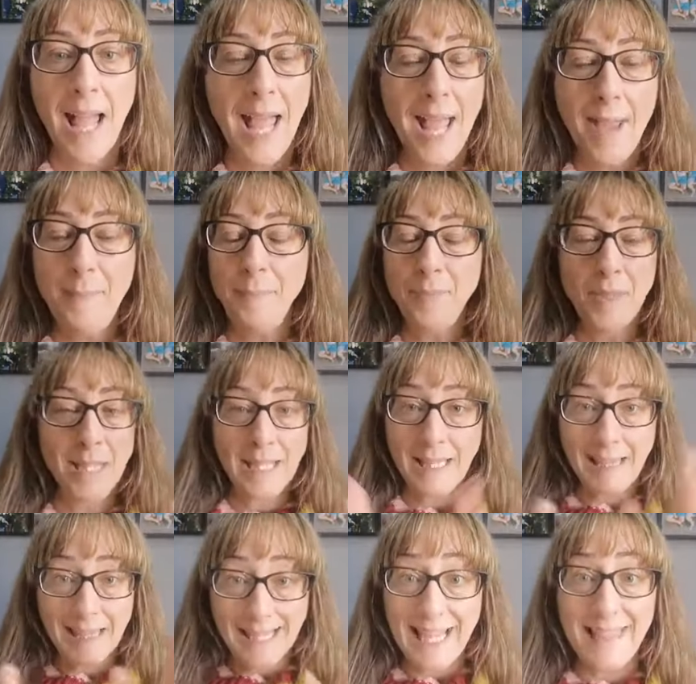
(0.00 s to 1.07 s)
um,
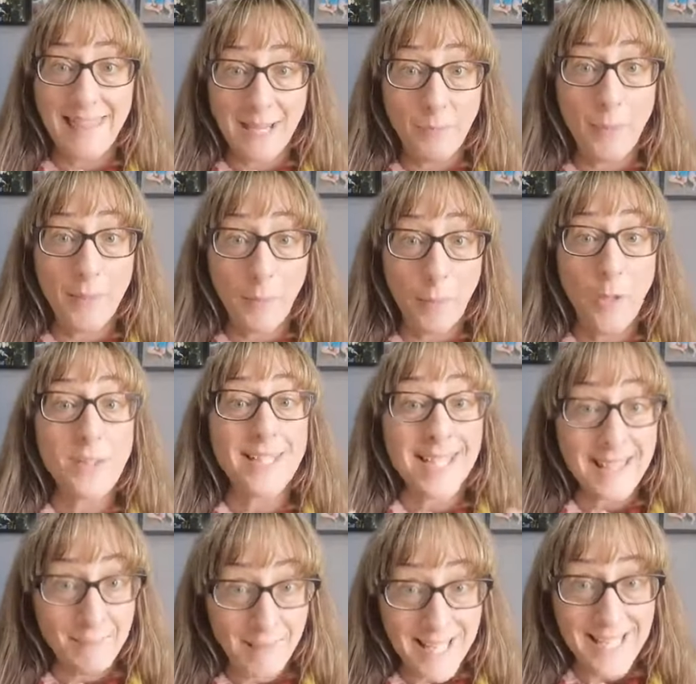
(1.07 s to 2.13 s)
can think what they
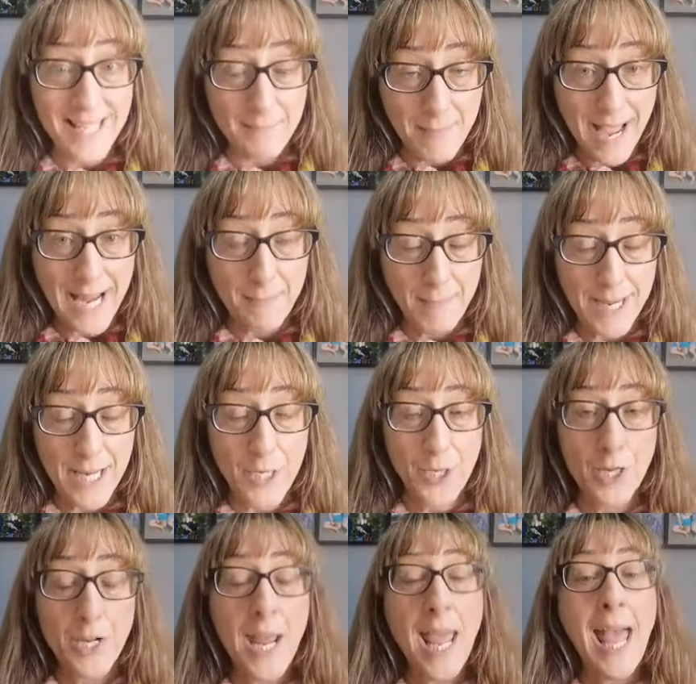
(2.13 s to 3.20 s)
want, this is my
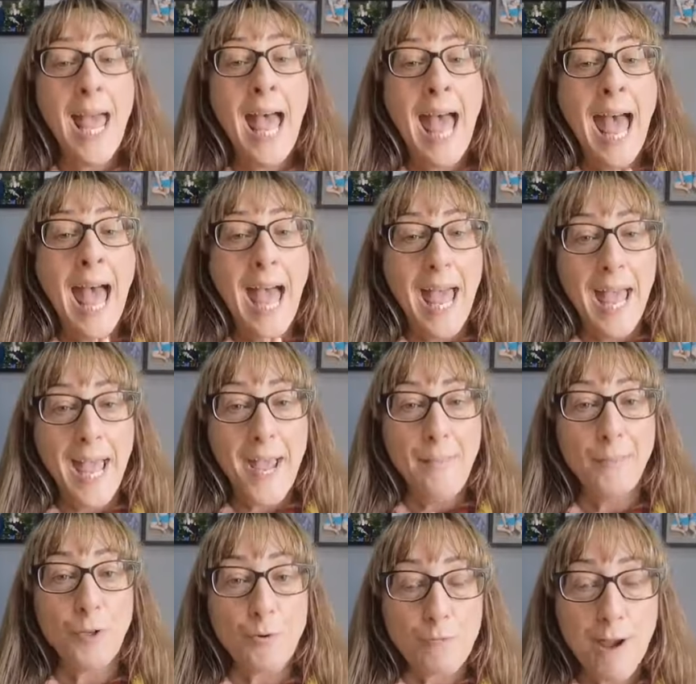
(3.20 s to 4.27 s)
opinion
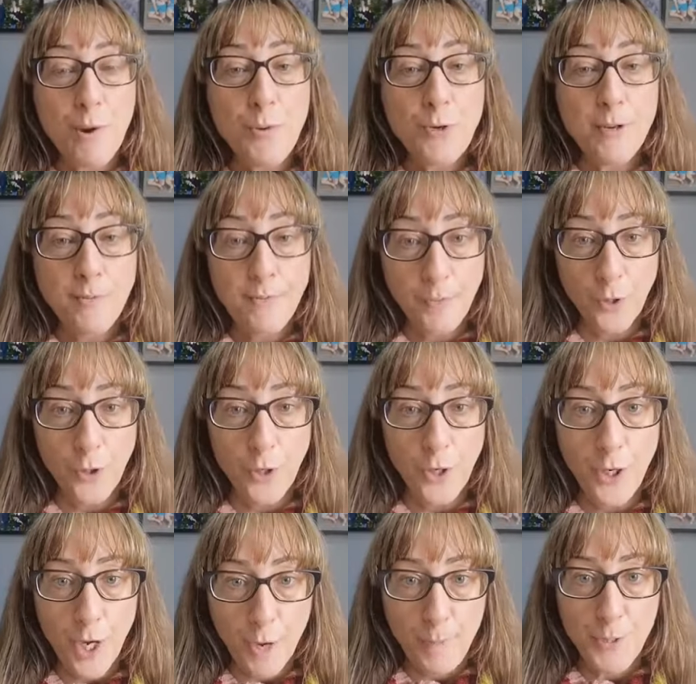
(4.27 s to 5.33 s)
um, ground
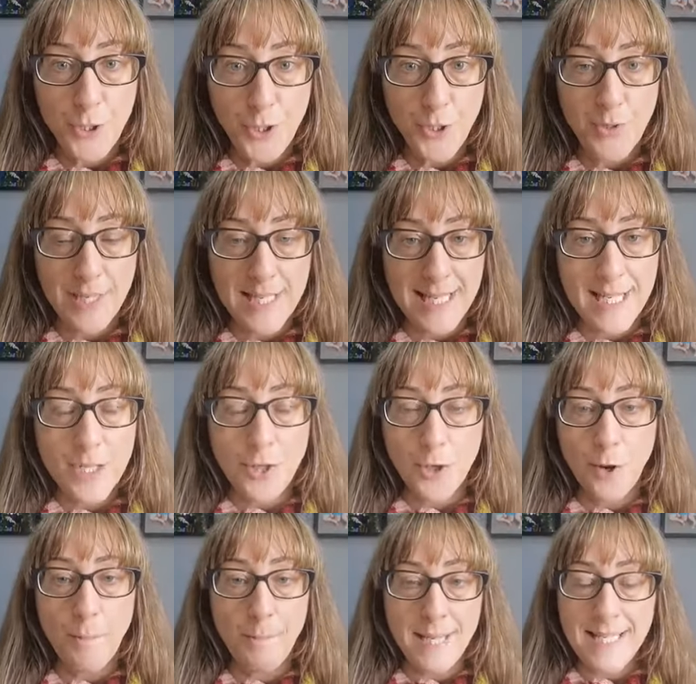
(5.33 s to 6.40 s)
floor opportunities,
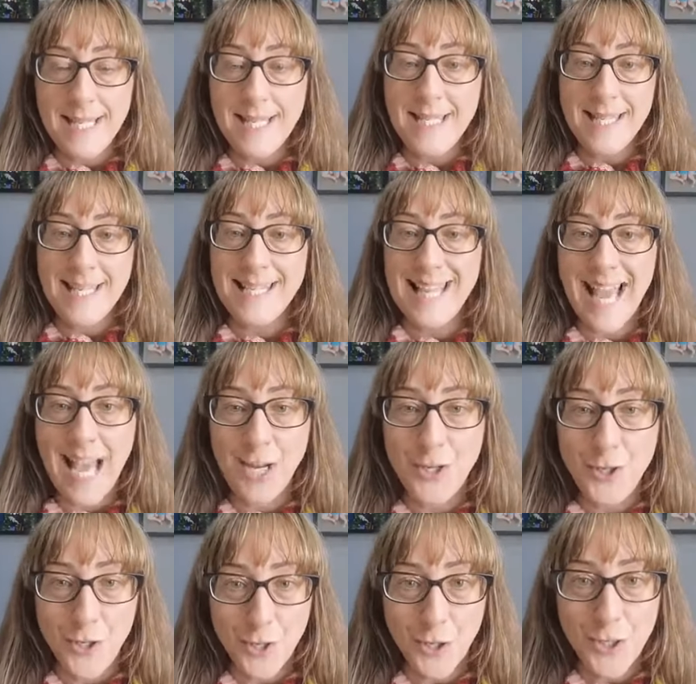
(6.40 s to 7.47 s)
so businesses that
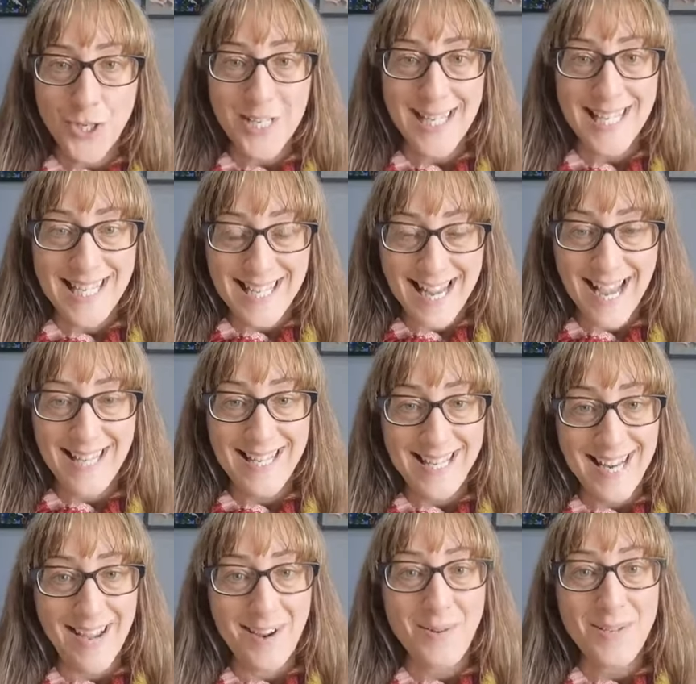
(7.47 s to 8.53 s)
are just
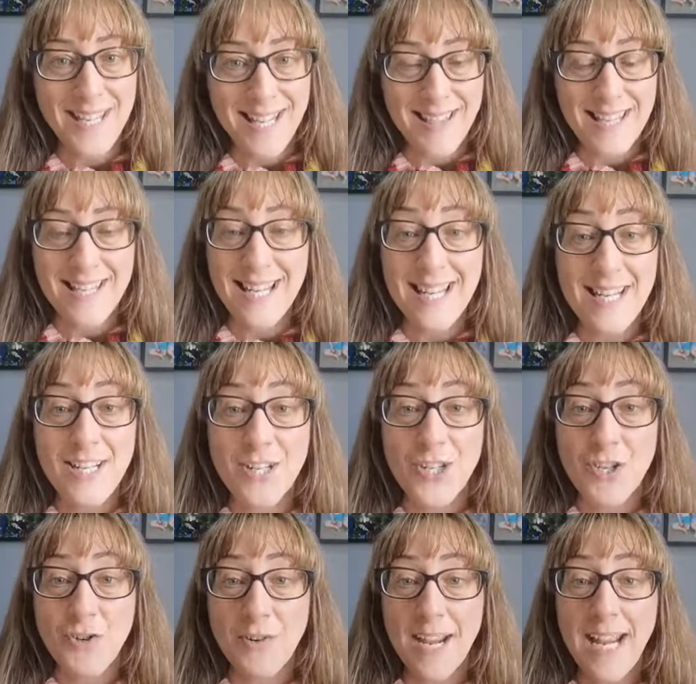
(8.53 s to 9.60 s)
starting out in this
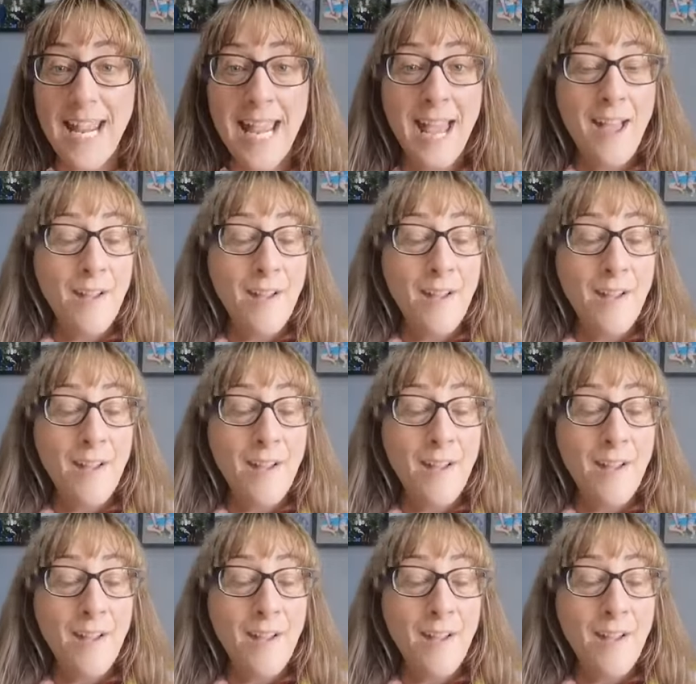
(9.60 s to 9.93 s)
industry,